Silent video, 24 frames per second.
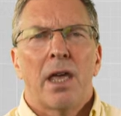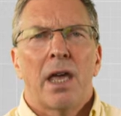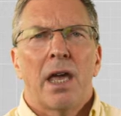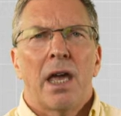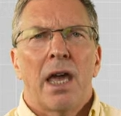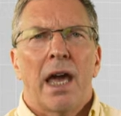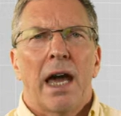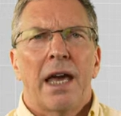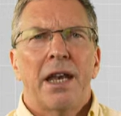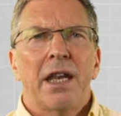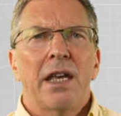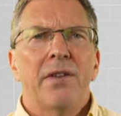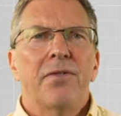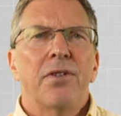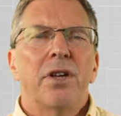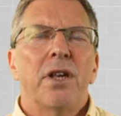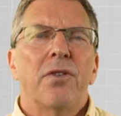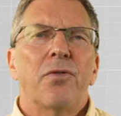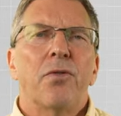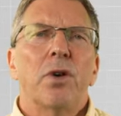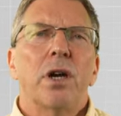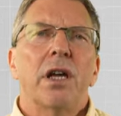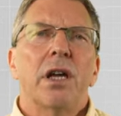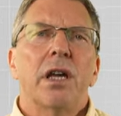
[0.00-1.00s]
And even
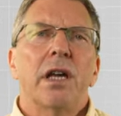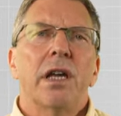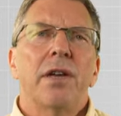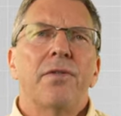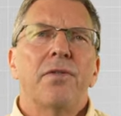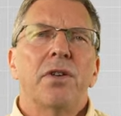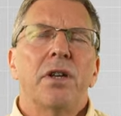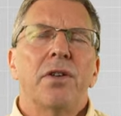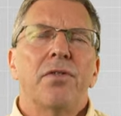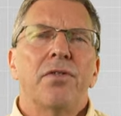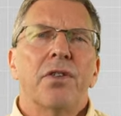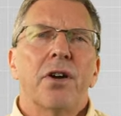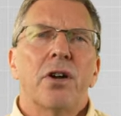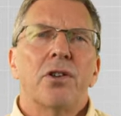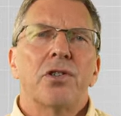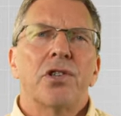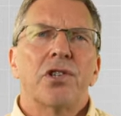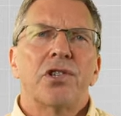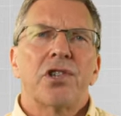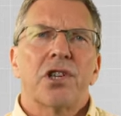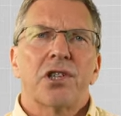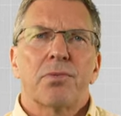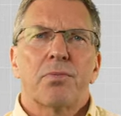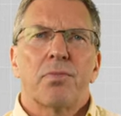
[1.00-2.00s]
if those are
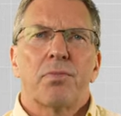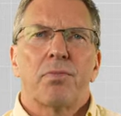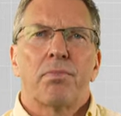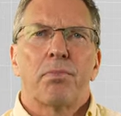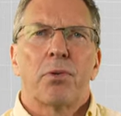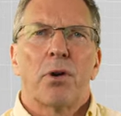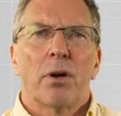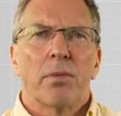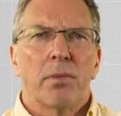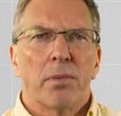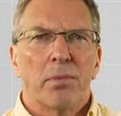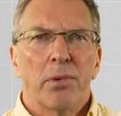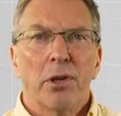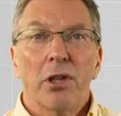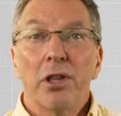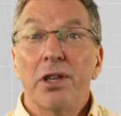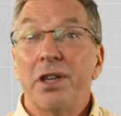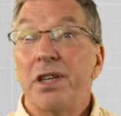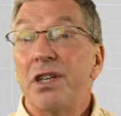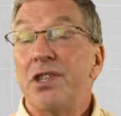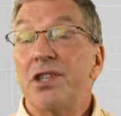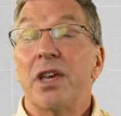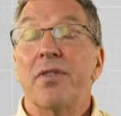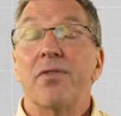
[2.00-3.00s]
just
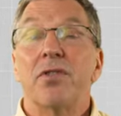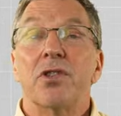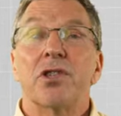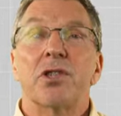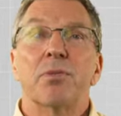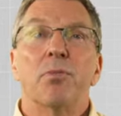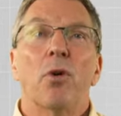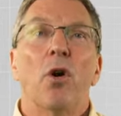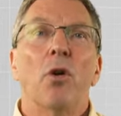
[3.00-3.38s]
probabilities, even small